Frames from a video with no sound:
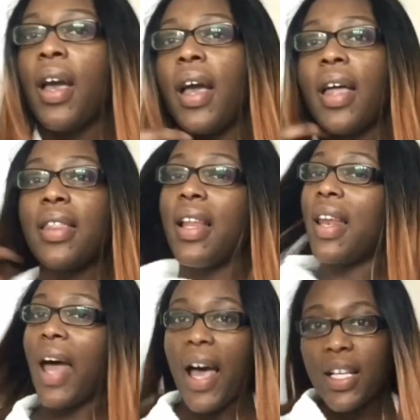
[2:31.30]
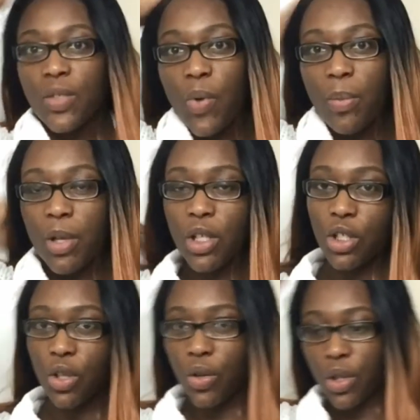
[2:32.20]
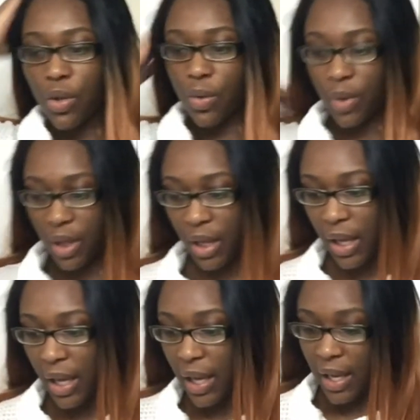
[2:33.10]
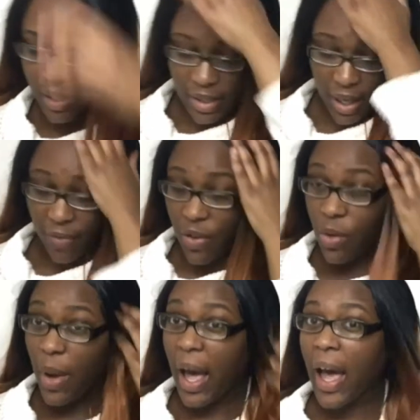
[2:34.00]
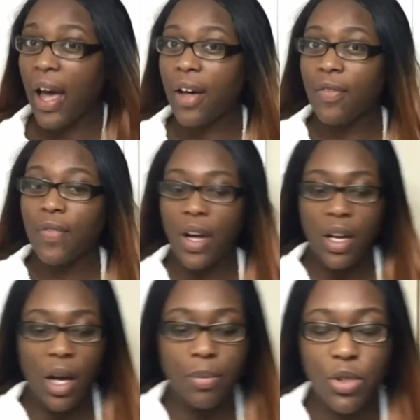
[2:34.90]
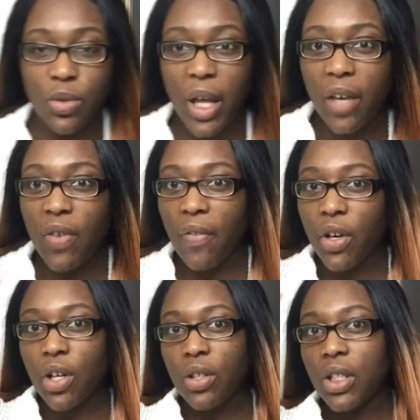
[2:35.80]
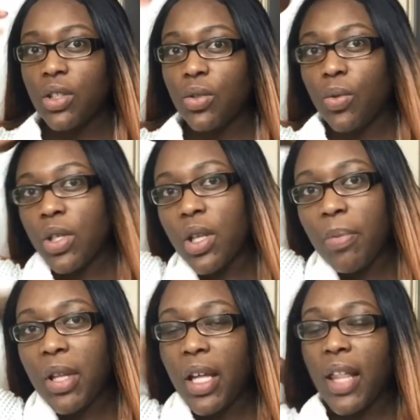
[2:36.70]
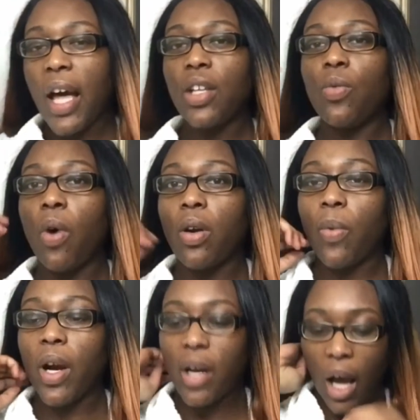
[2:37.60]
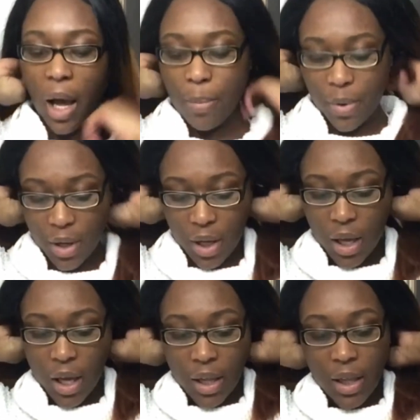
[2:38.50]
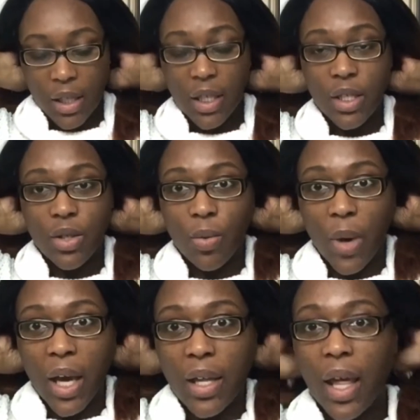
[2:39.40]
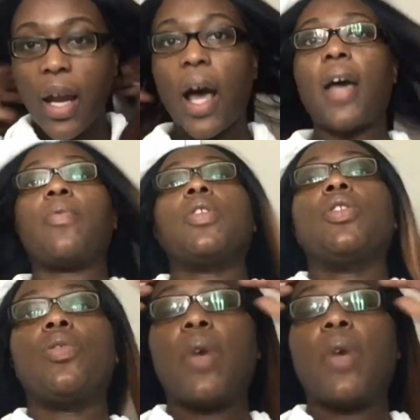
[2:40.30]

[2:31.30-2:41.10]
And the last way I'm going to show you is if you have an updo, like if you have a curly do or something like that and you want to wear it up, this is the way that I would do